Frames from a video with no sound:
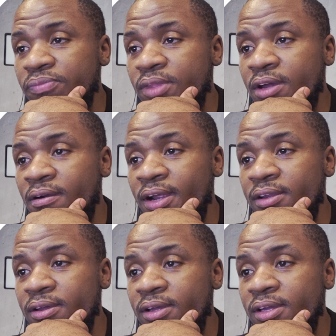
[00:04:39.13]
right?
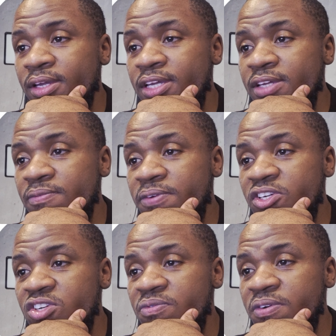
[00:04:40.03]

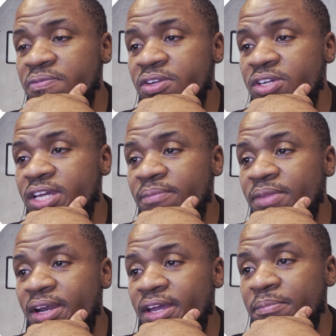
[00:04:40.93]
Inversion fair value gap that
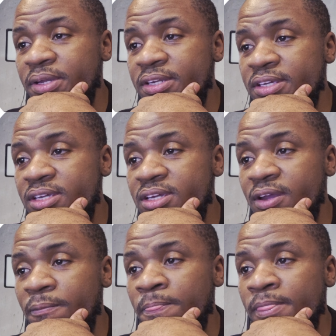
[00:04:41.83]
happened here.
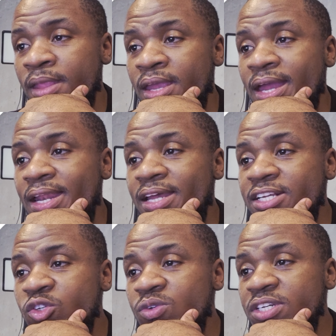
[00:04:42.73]
And then as
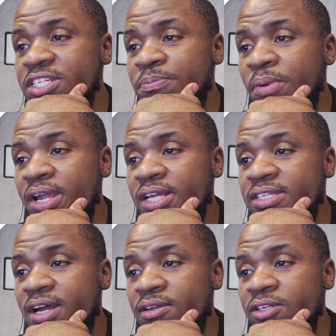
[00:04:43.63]
soon as it breaks
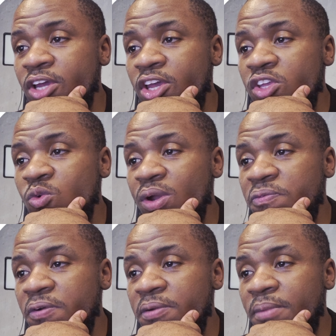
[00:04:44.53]
out, you wait
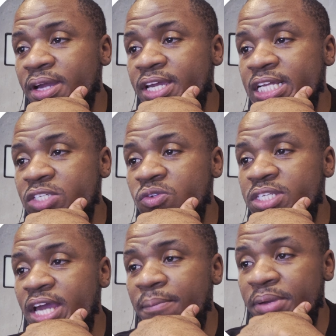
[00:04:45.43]
for the market to
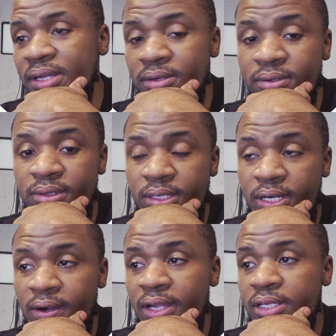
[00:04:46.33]
tap it, all
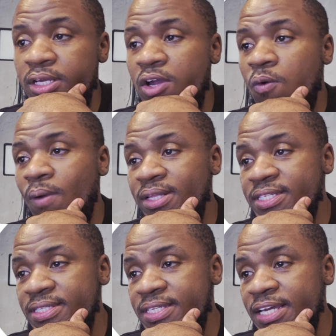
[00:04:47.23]
right? Once it
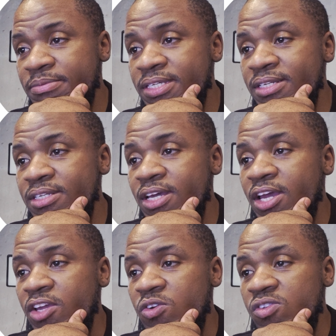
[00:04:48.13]
taps it,
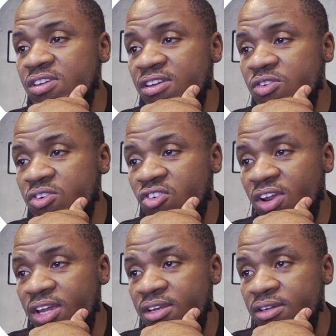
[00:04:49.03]
you take your trade